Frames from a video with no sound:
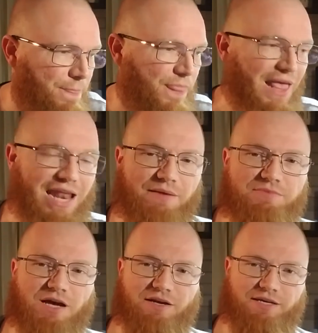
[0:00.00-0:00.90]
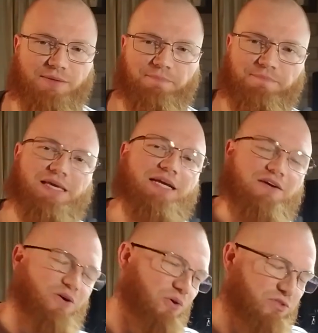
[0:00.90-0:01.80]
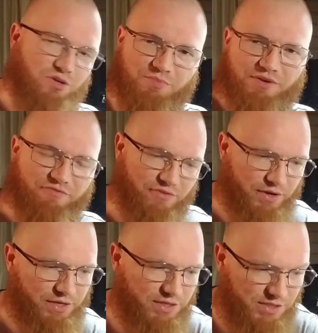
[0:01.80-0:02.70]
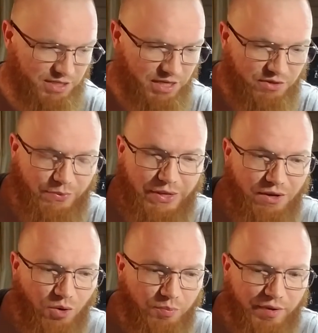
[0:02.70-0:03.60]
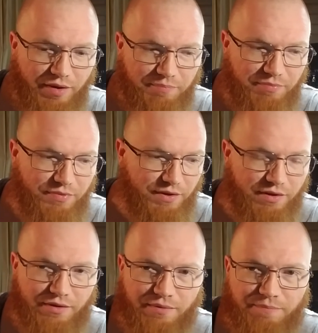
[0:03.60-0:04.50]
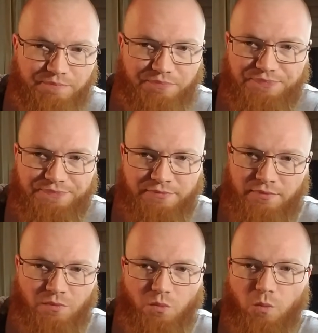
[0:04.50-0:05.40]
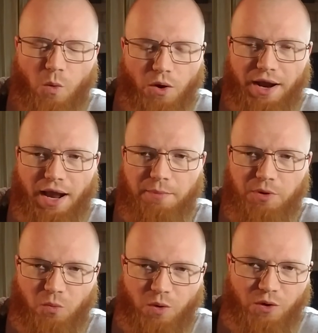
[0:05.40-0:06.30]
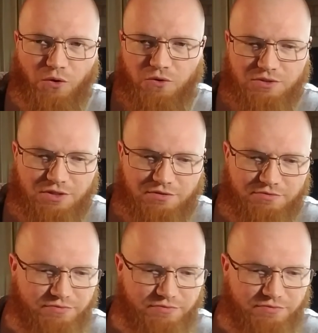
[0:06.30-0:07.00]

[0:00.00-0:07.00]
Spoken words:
and I'm talking big goals, don't be afraid to say you want to open up the Warhammer world of,